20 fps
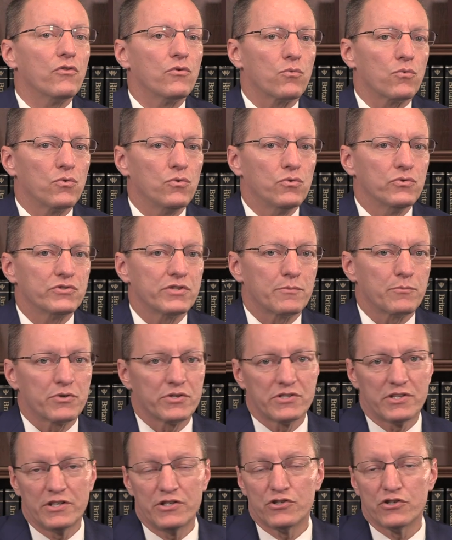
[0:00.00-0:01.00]
the rules and
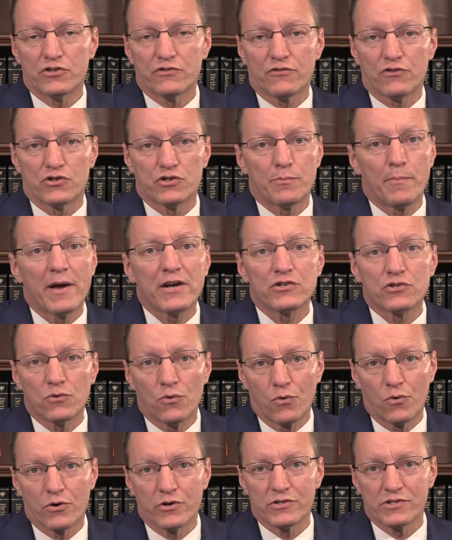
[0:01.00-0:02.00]
procedures for special
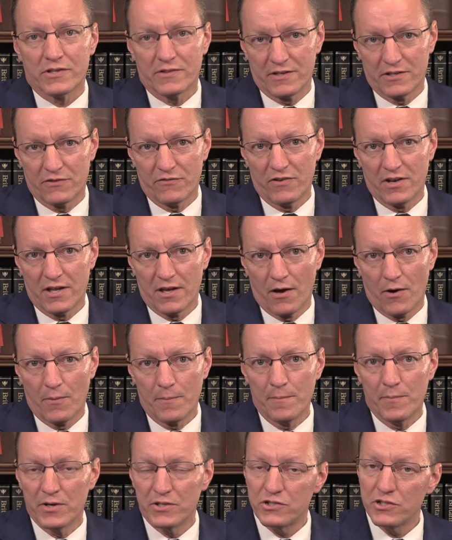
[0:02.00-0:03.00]
orders in this video,
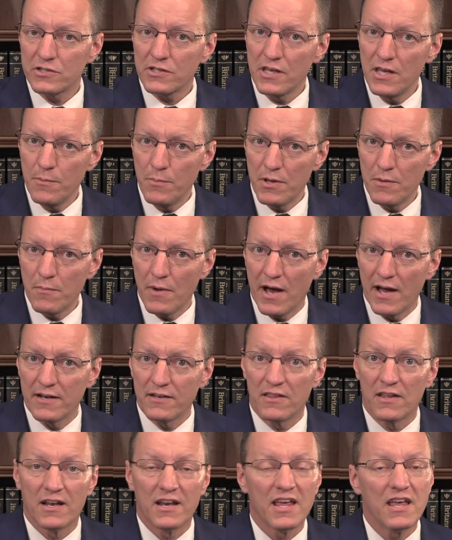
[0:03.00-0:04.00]
but just keep in mind
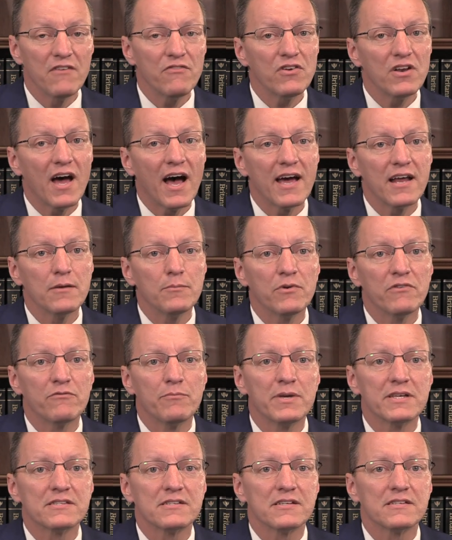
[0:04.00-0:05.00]
that if an item of
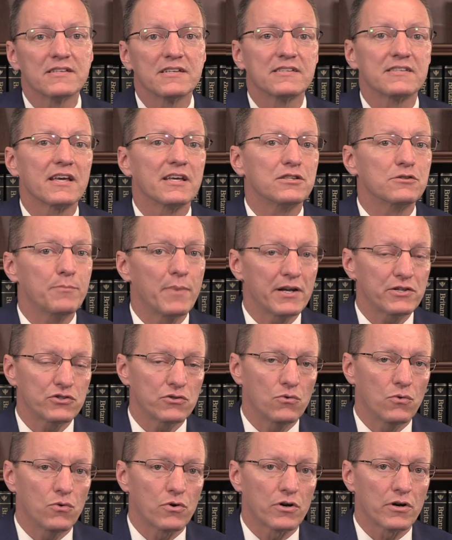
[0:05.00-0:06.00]
business is a
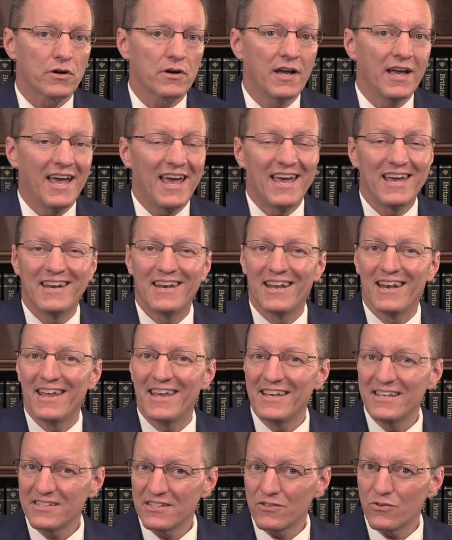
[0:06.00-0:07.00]
special order and it
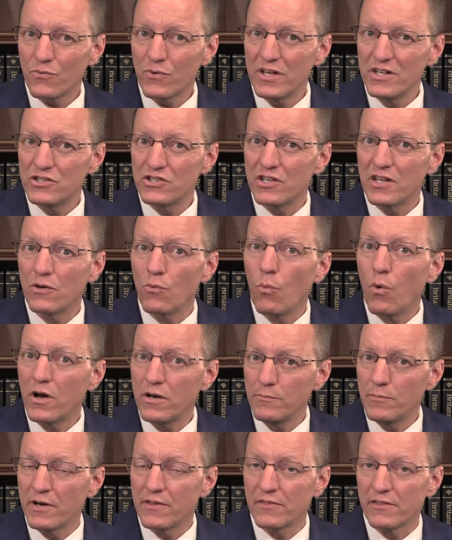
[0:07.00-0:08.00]
isn't reached in
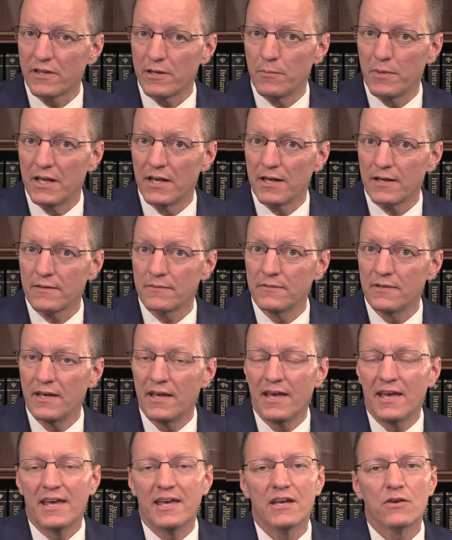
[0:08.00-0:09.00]
one monthly meeting,
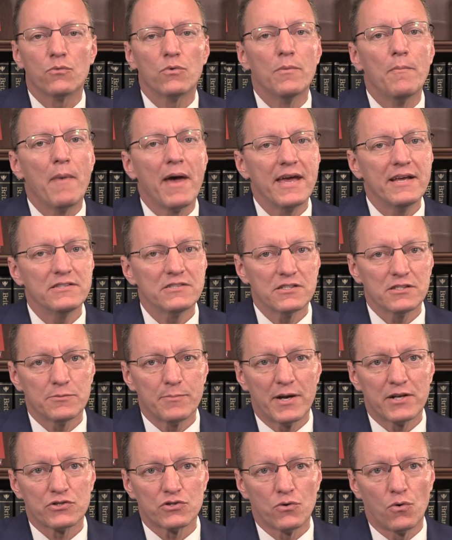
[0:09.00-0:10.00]
it remains a
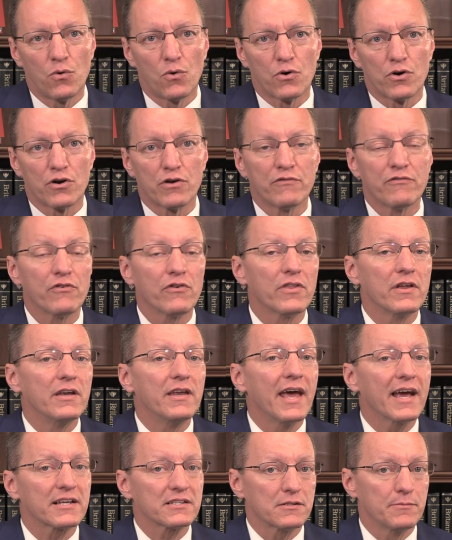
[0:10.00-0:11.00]
special order for the
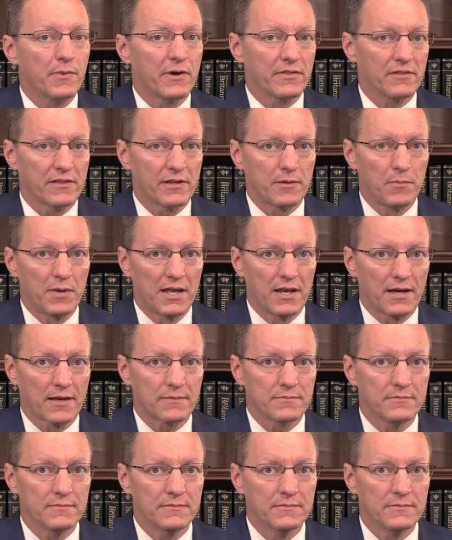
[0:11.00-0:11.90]
next monthly meeting.